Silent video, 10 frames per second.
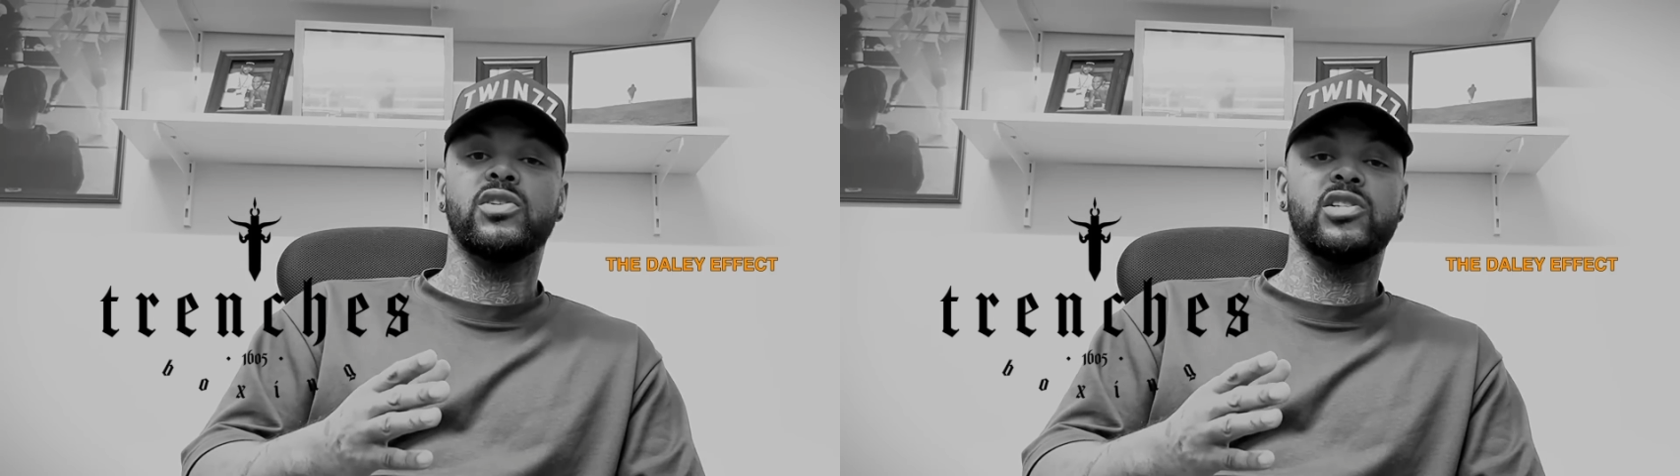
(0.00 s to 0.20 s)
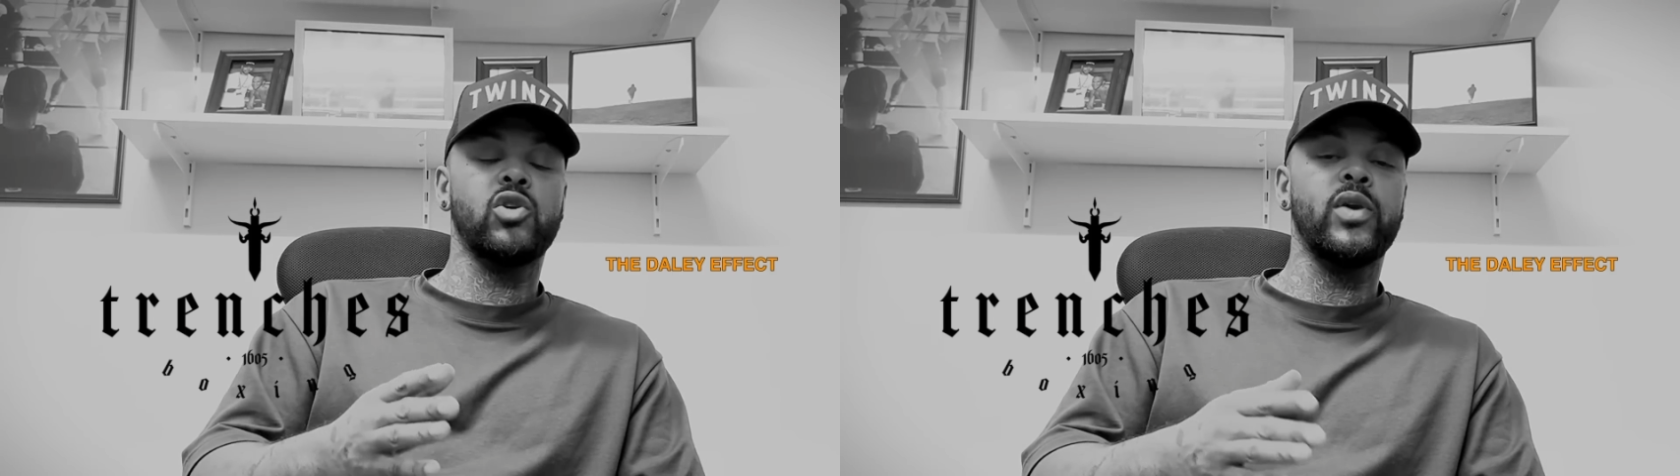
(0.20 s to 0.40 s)

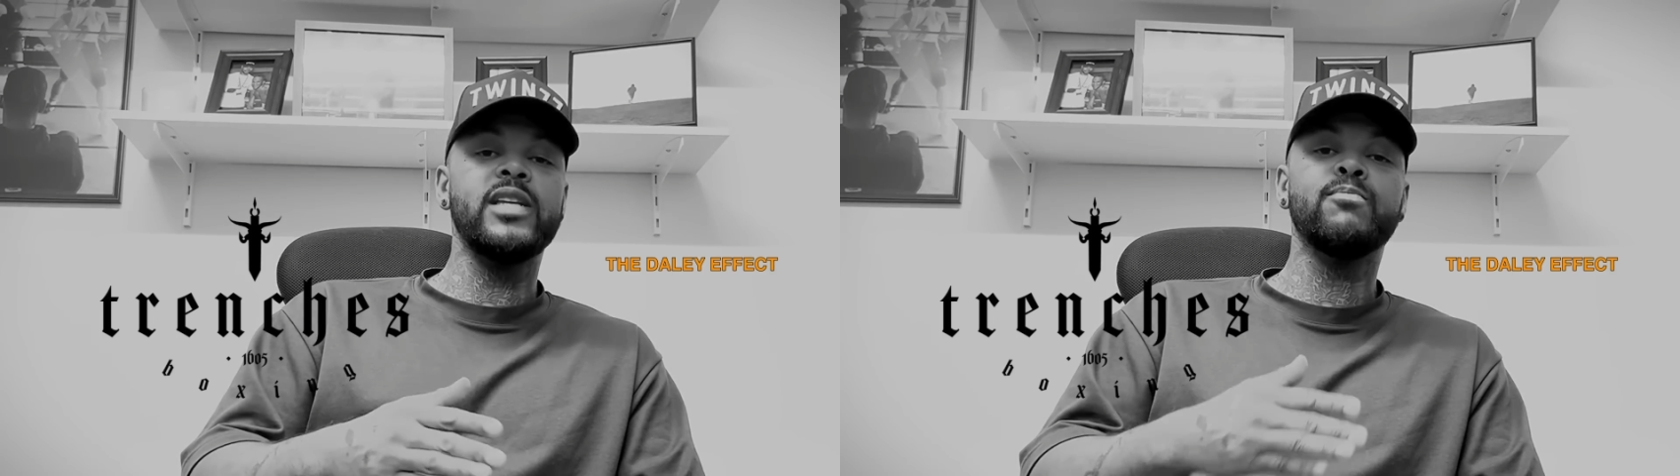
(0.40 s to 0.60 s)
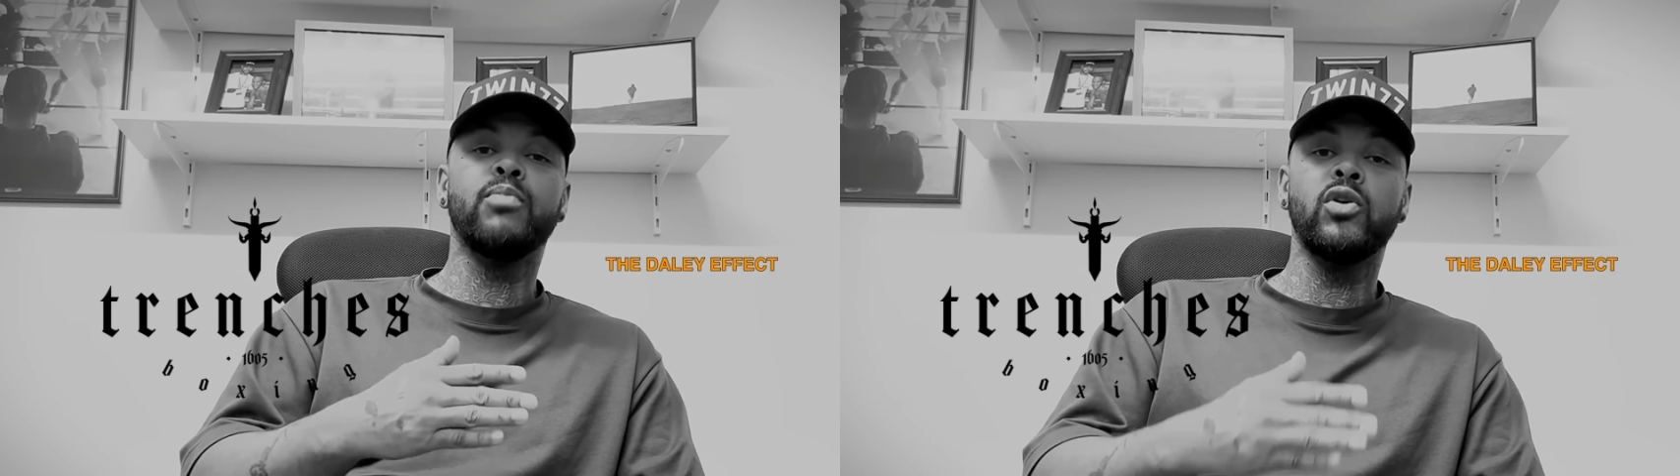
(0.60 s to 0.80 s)
So his
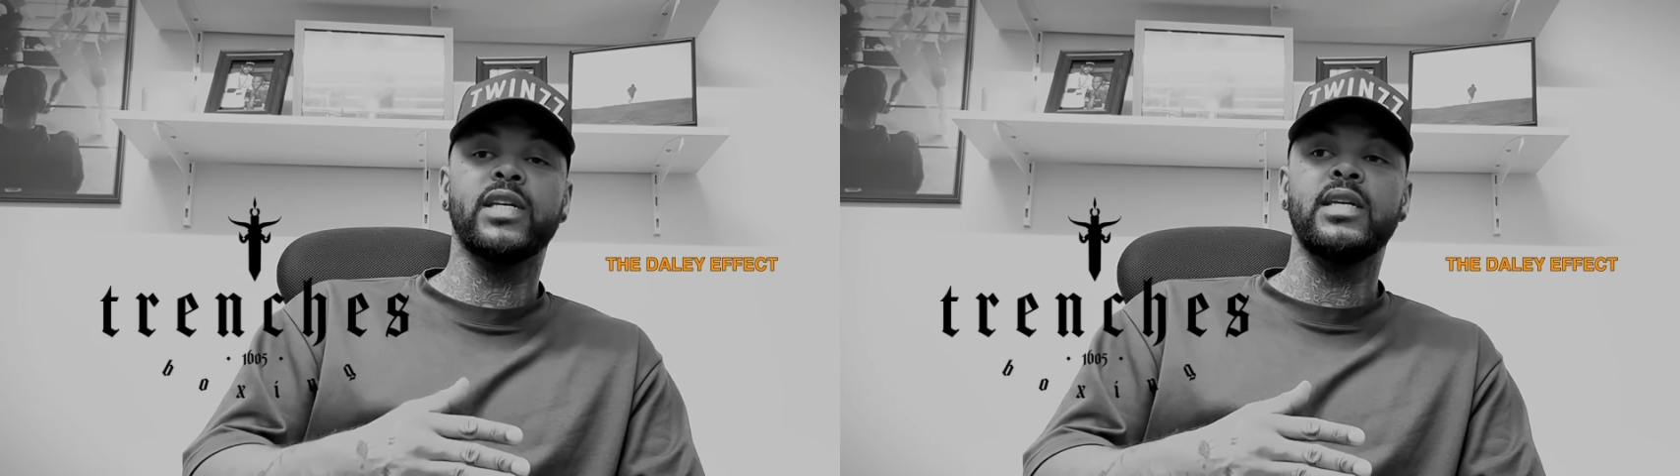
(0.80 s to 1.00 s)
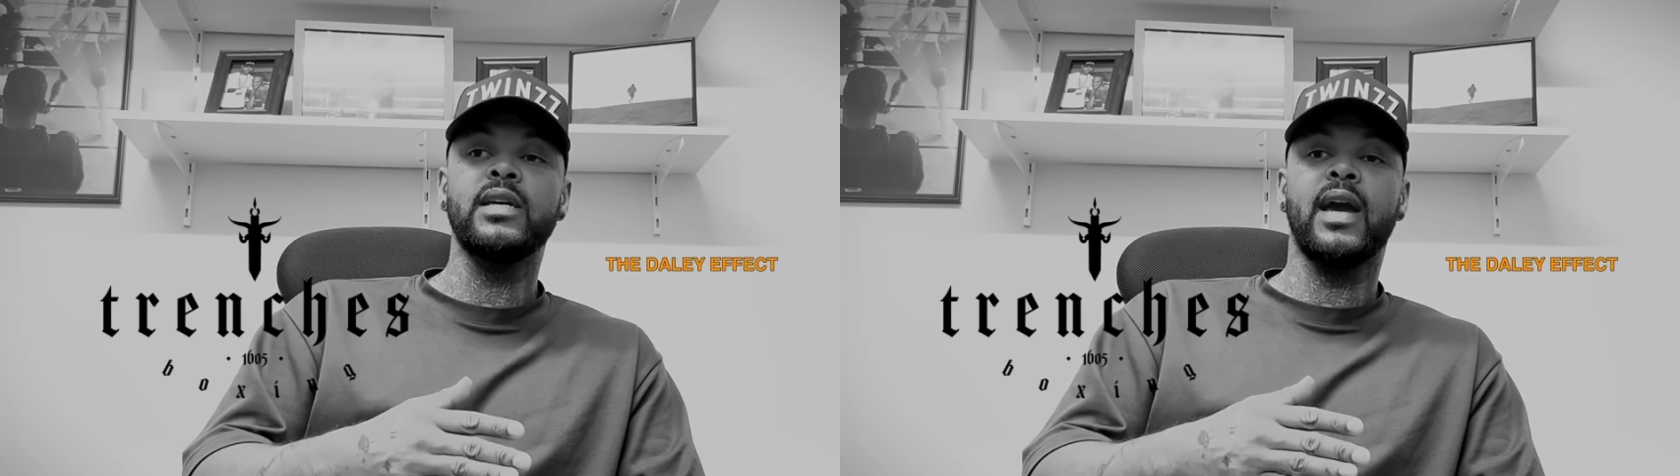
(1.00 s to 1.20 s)

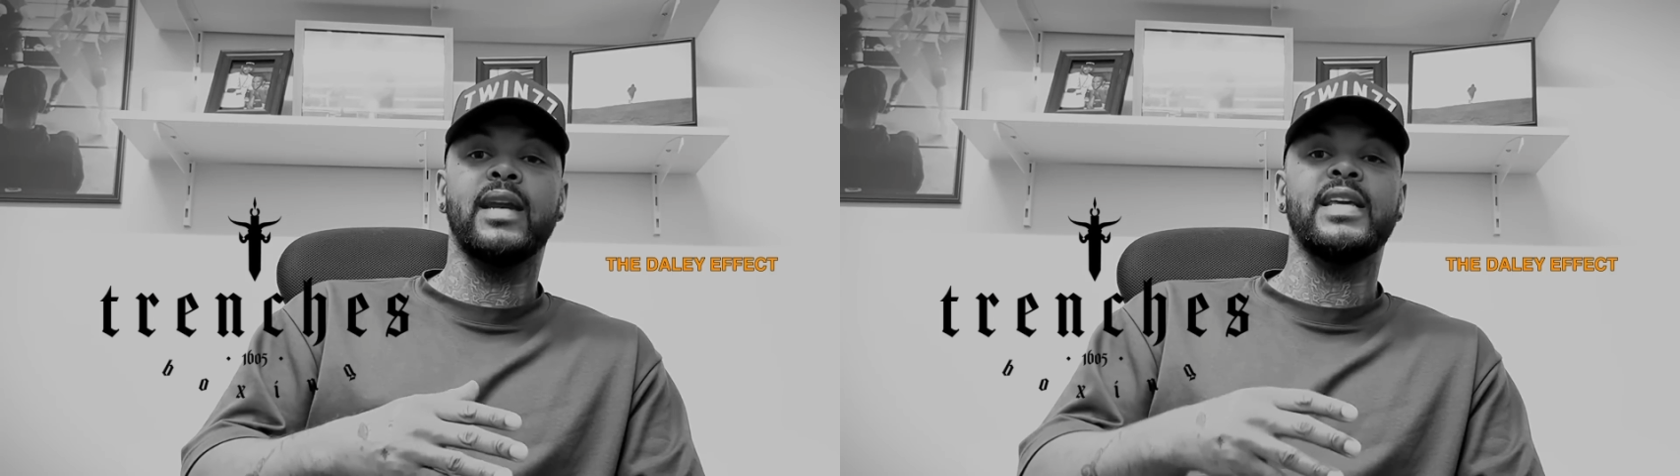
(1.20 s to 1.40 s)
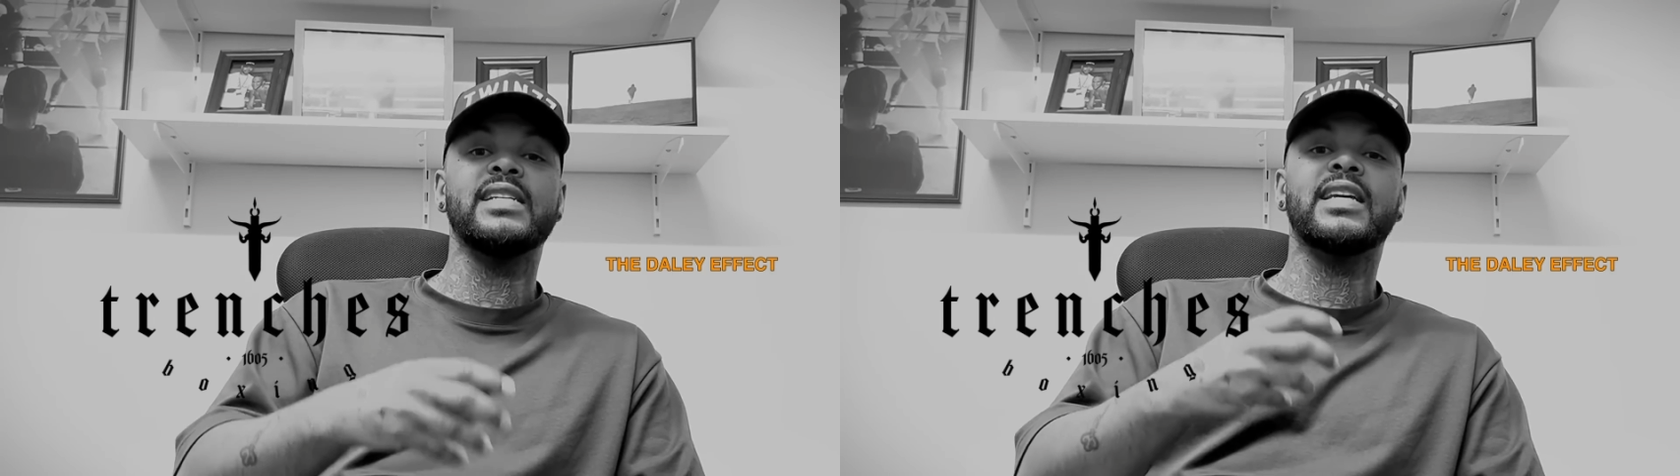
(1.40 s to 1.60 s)
body and
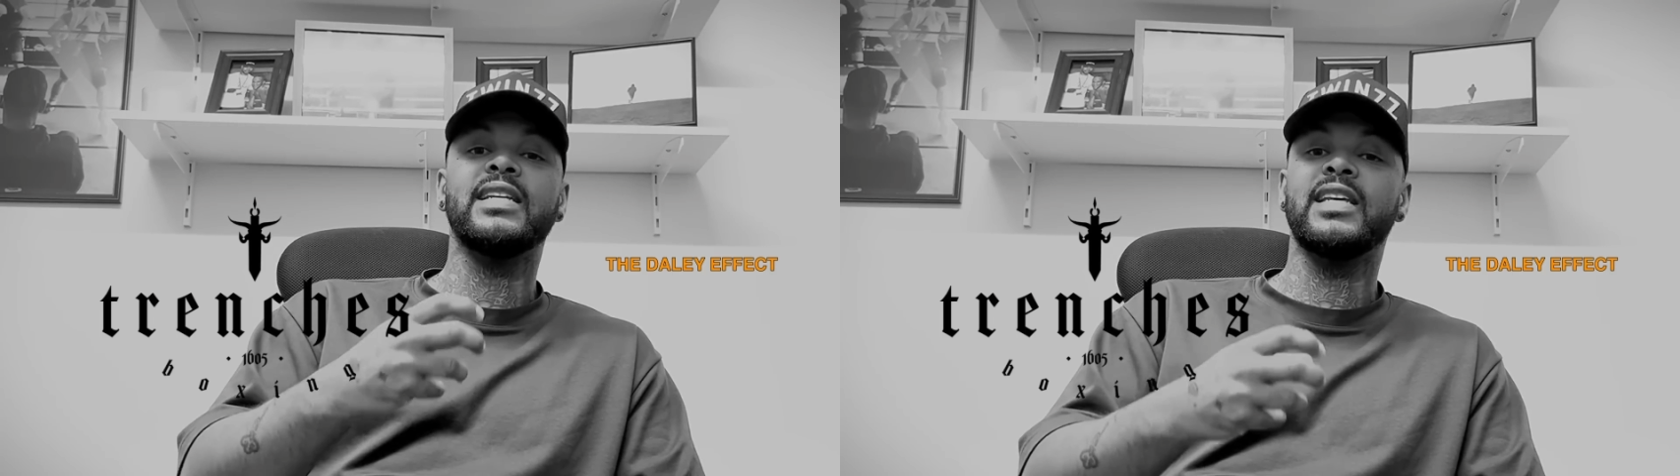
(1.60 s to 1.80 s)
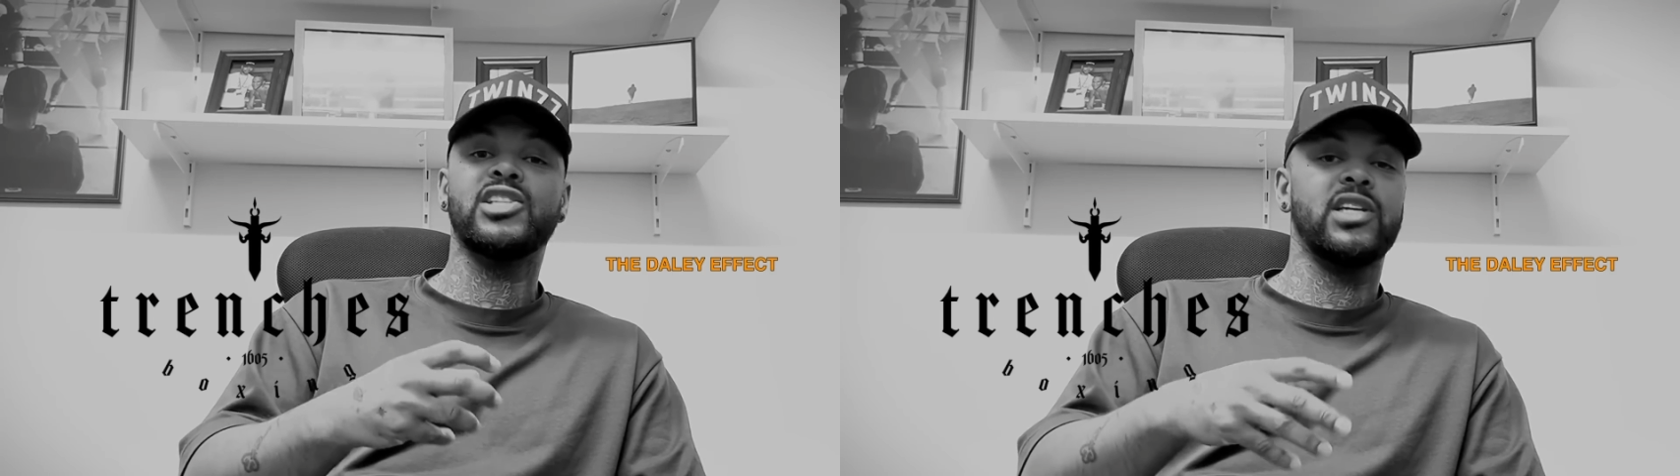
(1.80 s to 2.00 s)
his
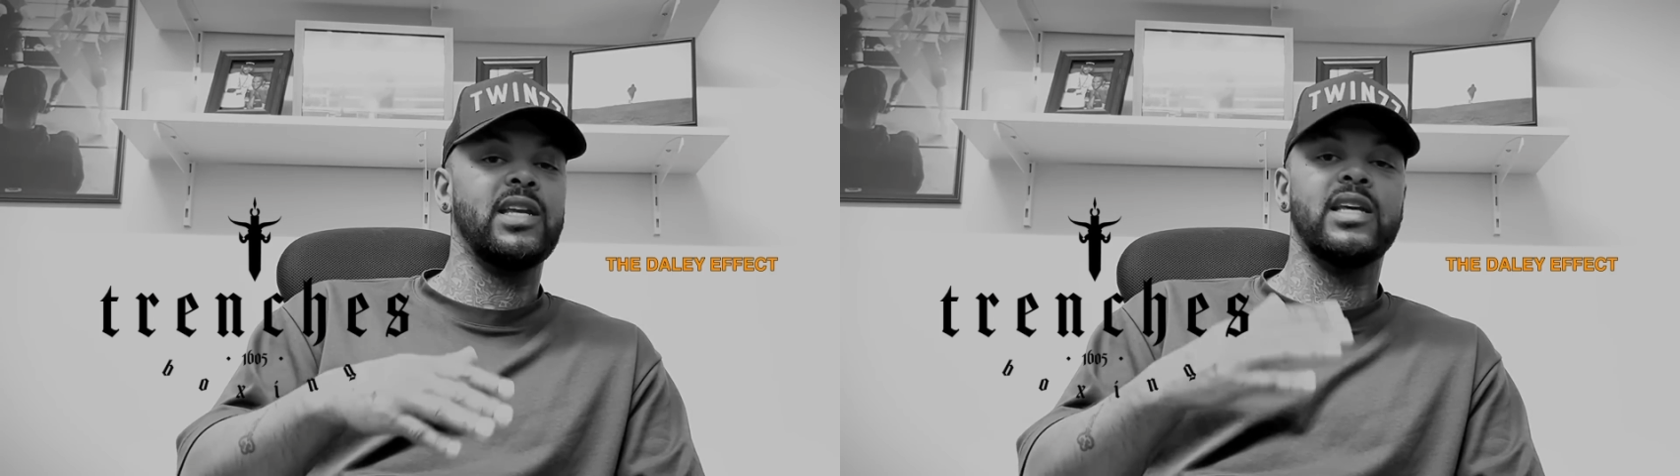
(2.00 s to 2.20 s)
conditioning